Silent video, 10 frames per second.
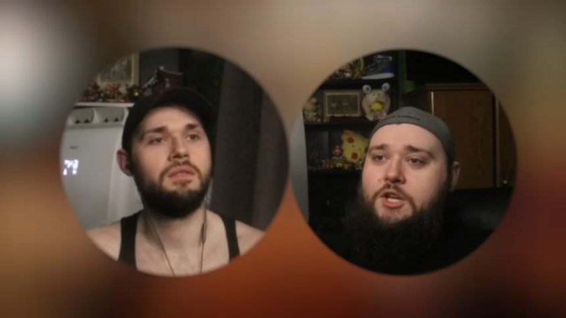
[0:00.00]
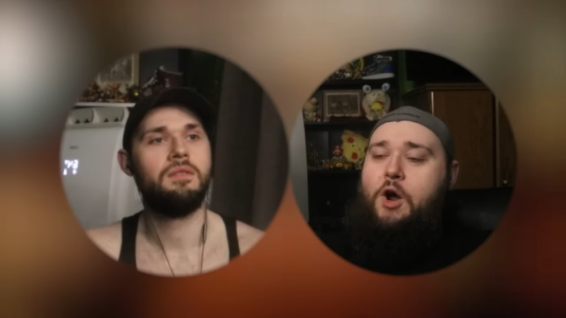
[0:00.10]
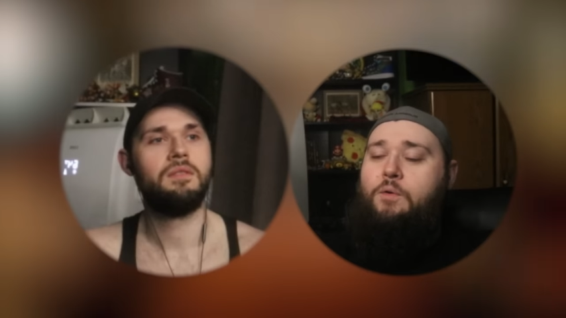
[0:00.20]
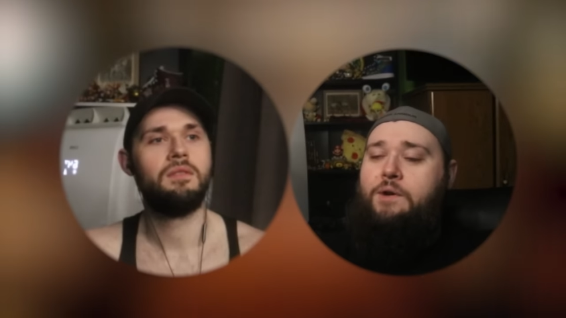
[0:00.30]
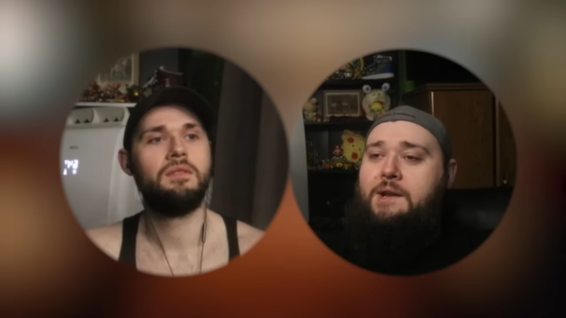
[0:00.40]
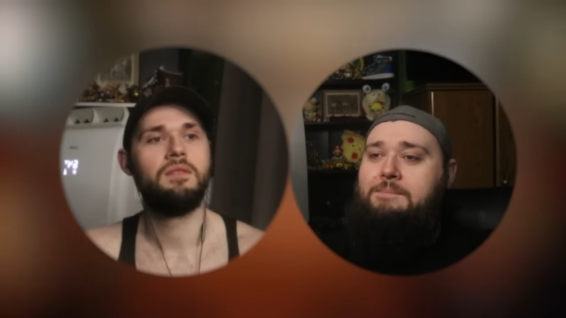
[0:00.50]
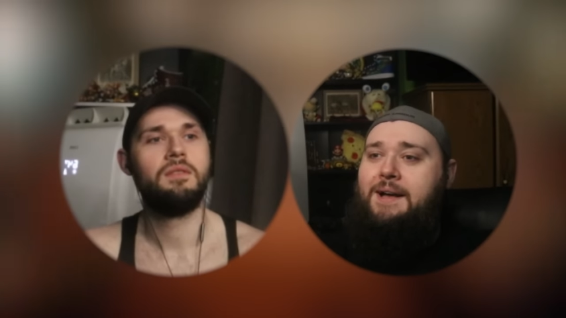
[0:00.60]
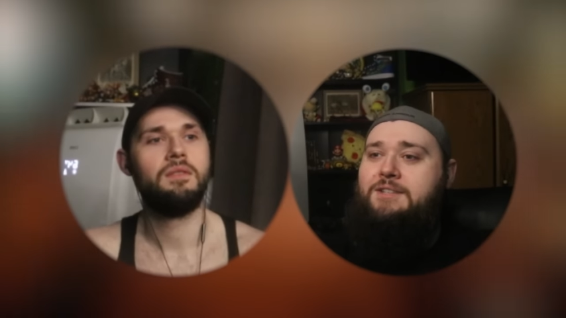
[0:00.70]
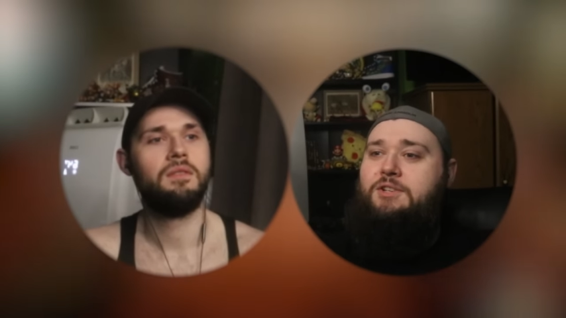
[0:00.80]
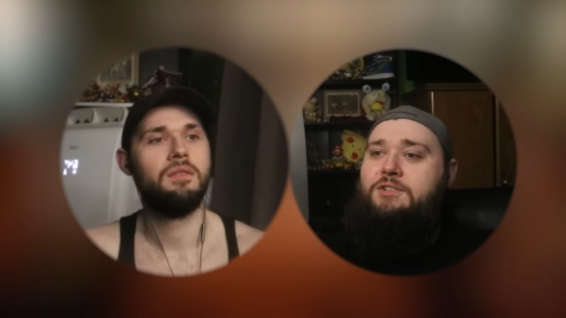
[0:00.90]
Speaker 1: You don't need
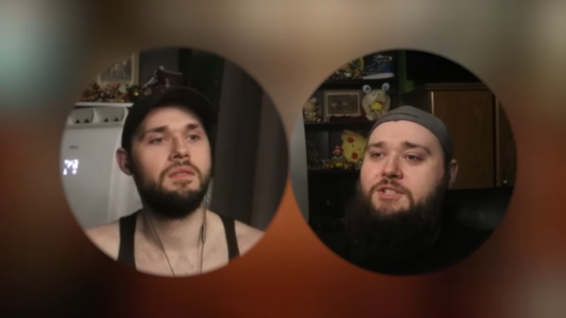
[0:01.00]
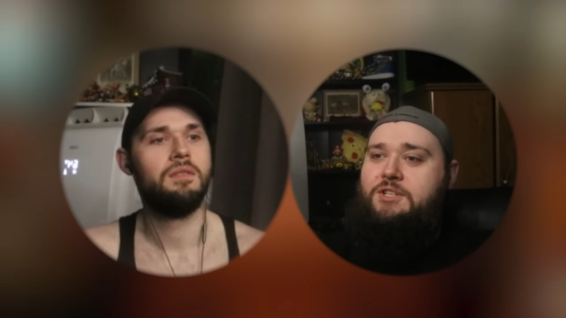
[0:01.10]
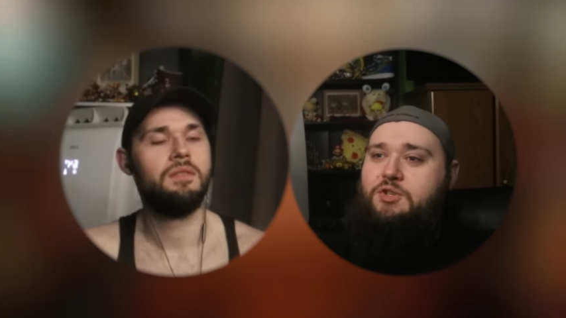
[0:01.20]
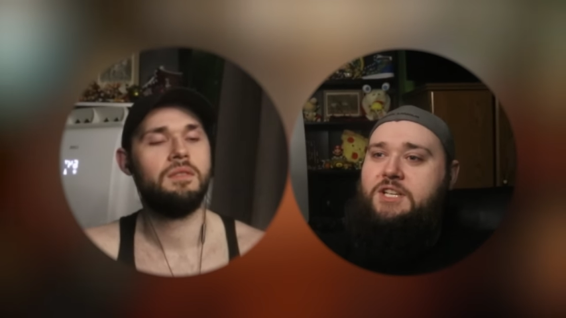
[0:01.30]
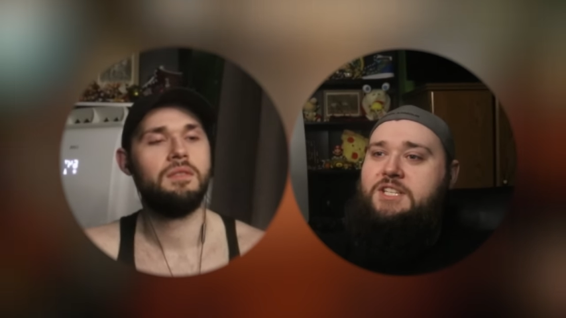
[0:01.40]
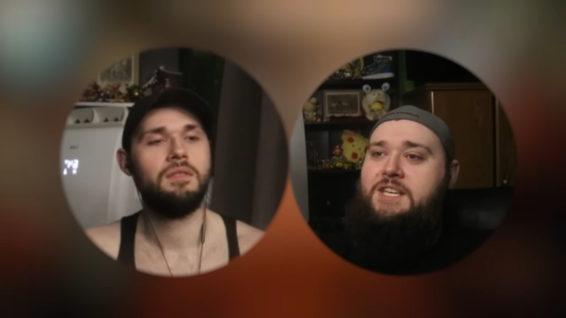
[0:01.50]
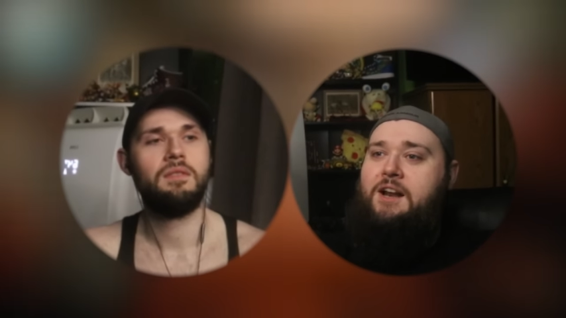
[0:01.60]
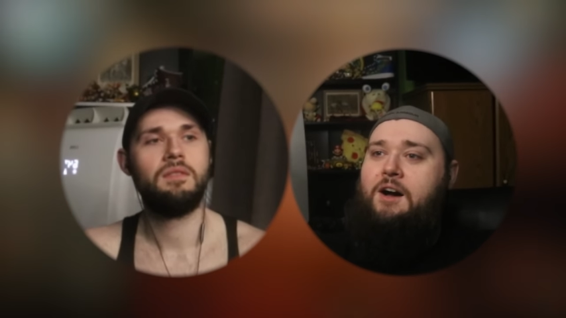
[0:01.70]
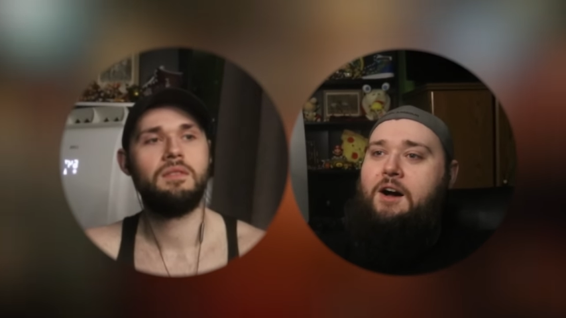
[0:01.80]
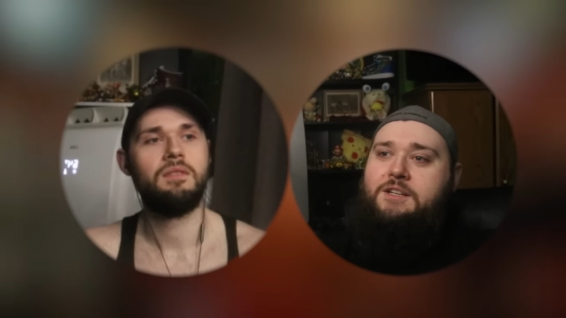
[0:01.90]
muscles, you just
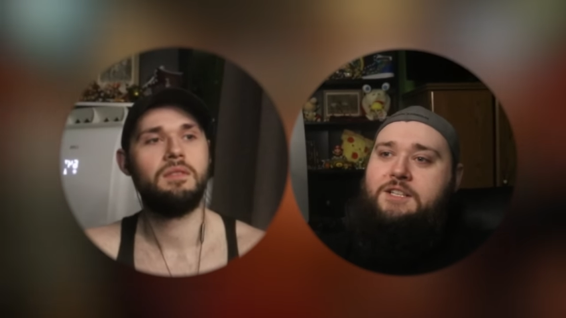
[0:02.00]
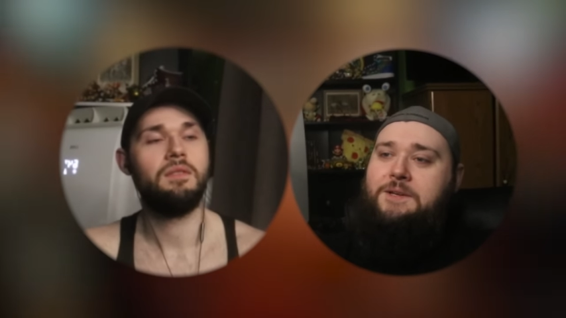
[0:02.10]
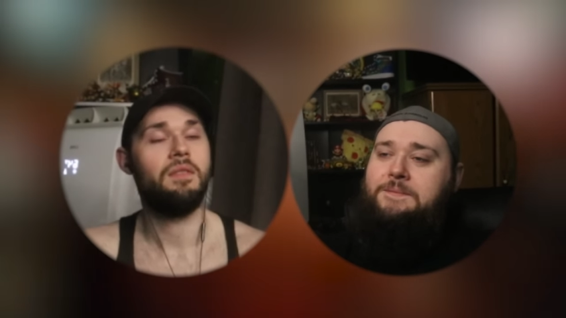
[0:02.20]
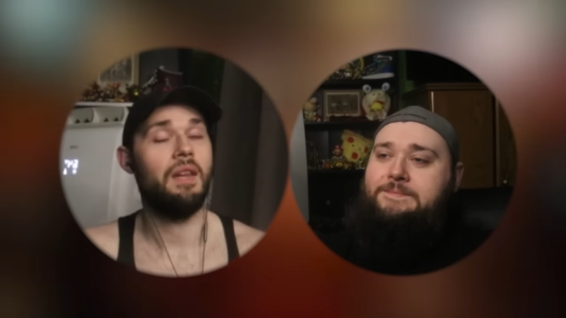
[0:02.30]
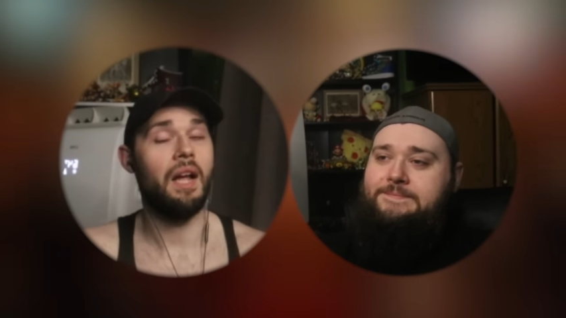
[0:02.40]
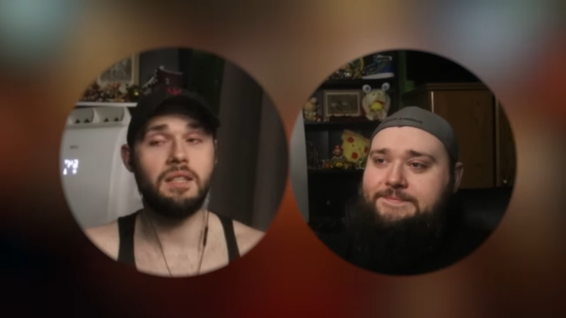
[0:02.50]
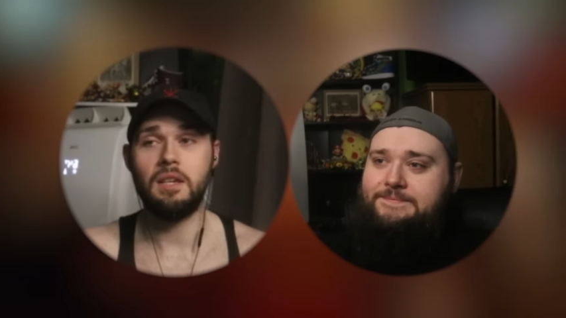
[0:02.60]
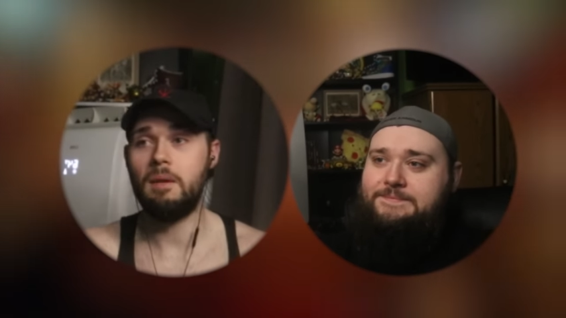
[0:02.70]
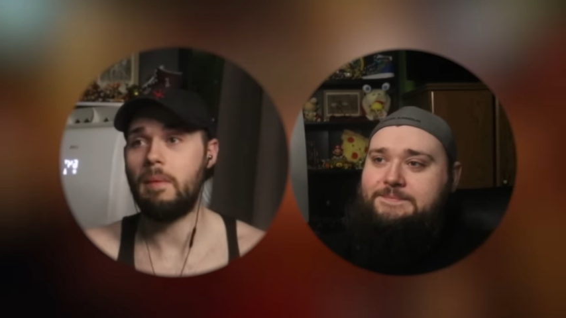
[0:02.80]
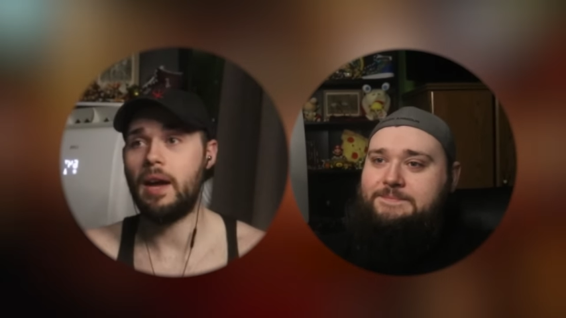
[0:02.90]
need heart.
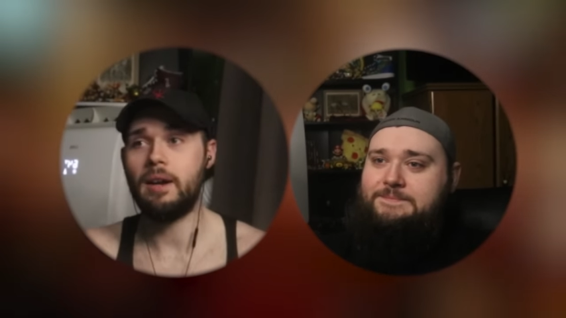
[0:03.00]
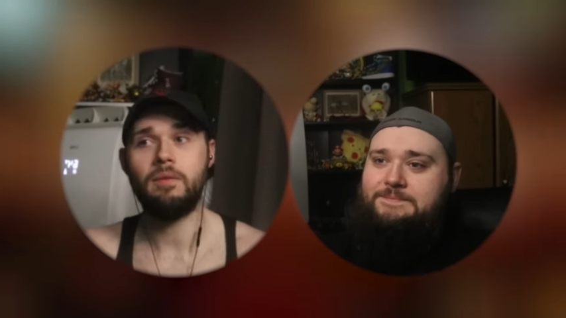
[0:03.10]
That's it, man.